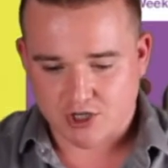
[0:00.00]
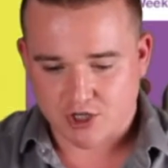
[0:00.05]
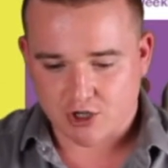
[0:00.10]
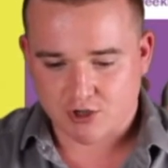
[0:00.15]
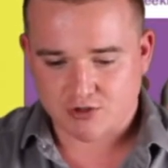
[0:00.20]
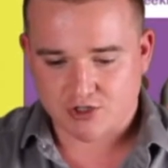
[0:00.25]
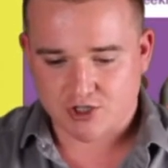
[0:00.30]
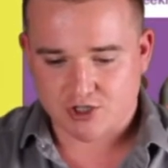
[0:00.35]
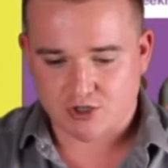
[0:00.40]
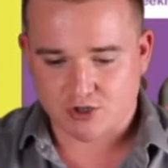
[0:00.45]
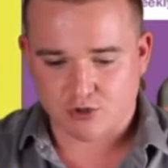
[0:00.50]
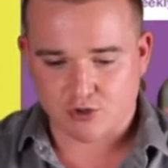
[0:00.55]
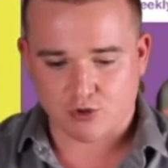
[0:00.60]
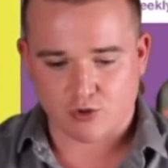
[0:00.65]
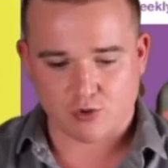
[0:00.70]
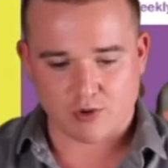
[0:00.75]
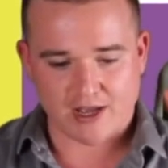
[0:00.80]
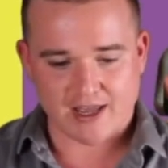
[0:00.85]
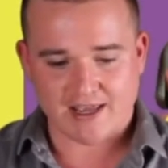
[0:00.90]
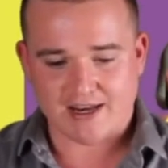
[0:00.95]
go
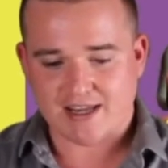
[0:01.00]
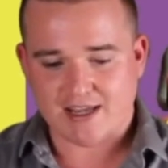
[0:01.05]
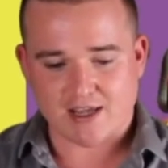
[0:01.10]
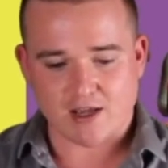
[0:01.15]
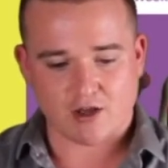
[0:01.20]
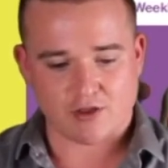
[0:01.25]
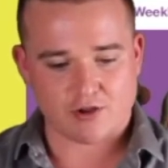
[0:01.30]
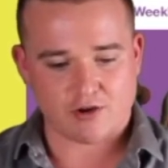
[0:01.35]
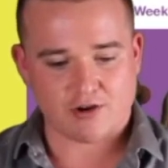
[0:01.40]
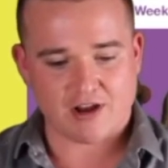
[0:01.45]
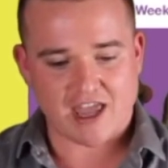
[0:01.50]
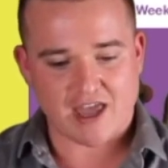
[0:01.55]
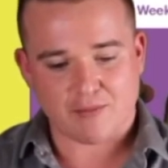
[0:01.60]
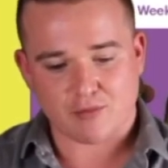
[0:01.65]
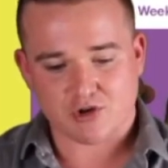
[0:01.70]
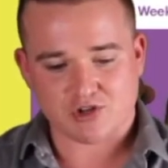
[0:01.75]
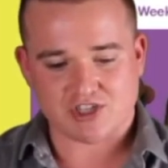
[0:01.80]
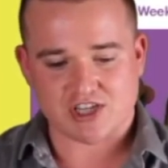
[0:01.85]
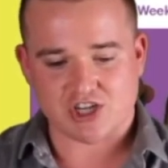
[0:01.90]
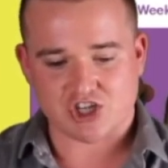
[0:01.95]
to any other
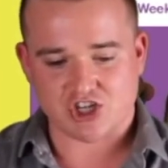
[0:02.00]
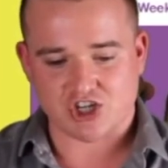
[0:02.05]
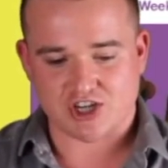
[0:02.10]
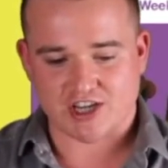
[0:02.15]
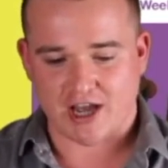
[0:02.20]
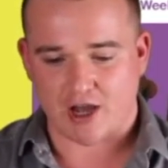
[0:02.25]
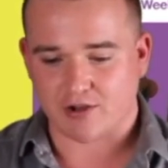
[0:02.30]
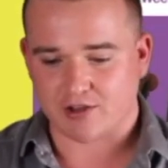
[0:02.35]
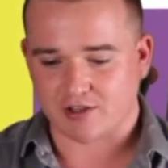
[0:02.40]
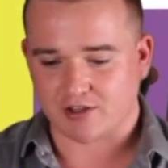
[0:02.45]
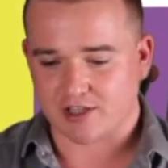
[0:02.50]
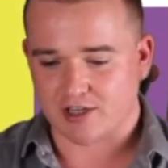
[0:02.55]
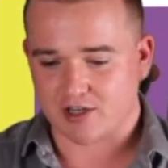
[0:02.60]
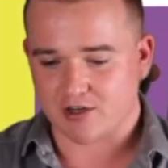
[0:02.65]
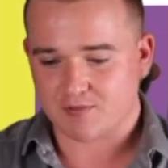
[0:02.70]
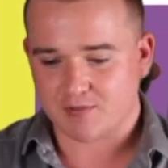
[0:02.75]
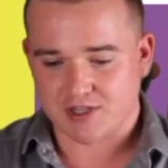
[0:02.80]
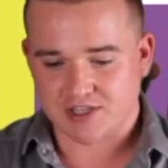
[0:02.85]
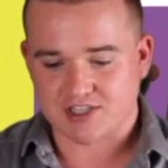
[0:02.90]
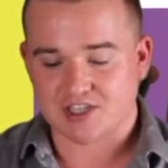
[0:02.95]
amortization
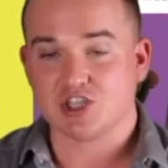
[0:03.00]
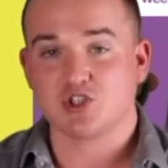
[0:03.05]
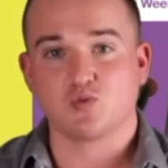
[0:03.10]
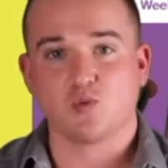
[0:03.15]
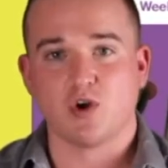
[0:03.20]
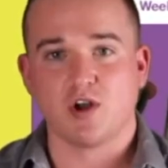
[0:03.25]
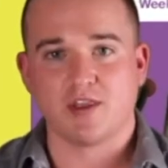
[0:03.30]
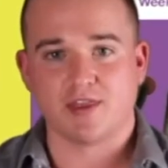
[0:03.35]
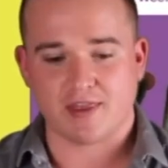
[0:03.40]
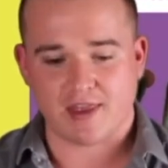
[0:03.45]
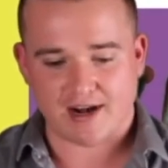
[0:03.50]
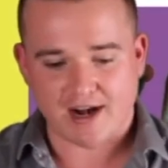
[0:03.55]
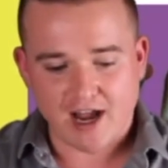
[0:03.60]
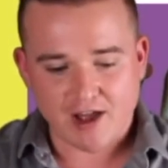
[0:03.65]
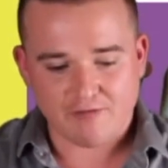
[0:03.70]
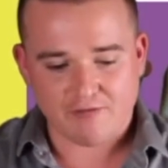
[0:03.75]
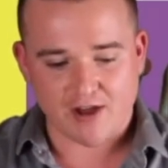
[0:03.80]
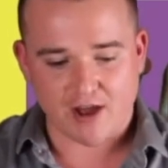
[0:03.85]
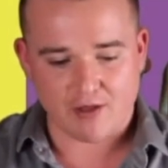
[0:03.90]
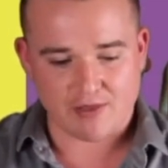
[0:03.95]
calculator. This is one that I
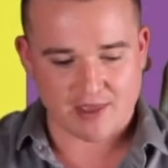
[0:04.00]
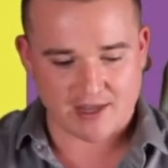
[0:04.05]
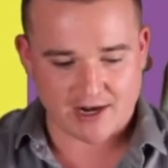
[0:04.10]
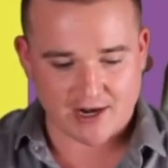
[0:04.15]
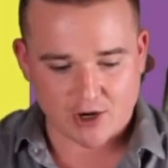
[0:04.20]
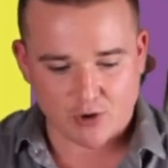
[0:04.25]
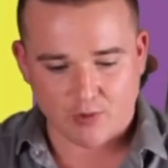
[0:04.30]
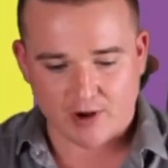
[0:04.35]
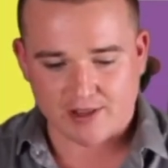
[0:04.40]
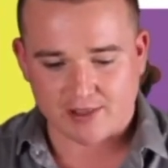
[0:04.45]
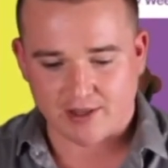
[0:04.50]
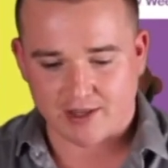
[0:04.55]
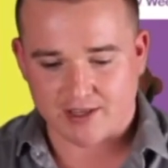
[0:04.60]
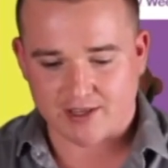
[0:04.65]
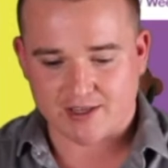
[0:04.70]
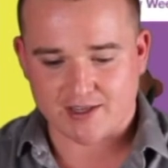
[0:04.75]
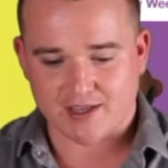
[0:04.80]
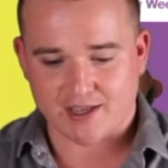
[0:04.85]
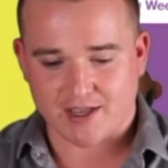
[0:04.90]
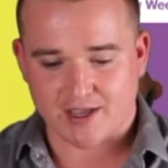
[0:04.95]
found that I quite
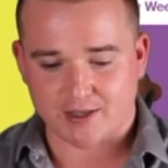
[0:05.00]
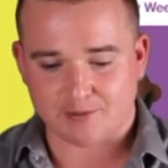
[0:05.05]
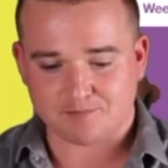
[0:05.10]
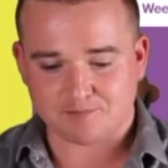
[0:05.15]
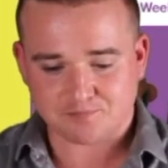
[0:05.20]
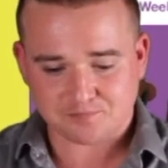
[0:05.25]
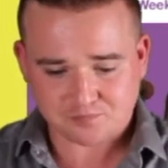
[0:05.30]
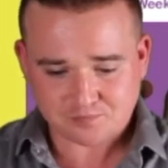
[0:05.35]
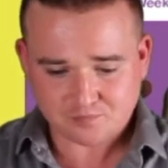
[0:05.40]
like, and